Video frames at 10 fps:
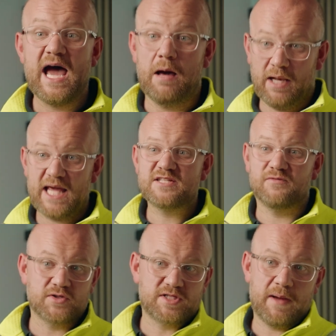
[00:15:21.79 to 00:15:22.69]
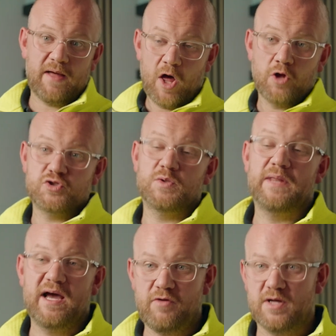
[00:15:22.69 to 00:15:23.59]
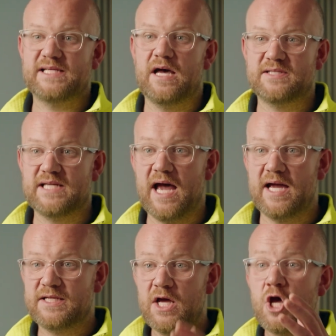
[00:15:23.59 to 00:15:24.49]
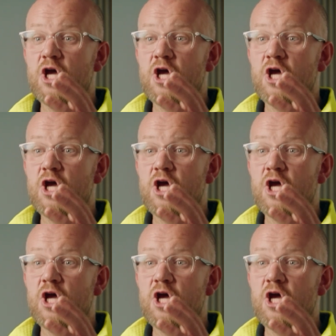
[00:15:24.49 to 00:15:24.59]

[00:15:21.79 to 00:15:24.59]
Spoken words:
I'm less fussed about the hot tub that I've got outside.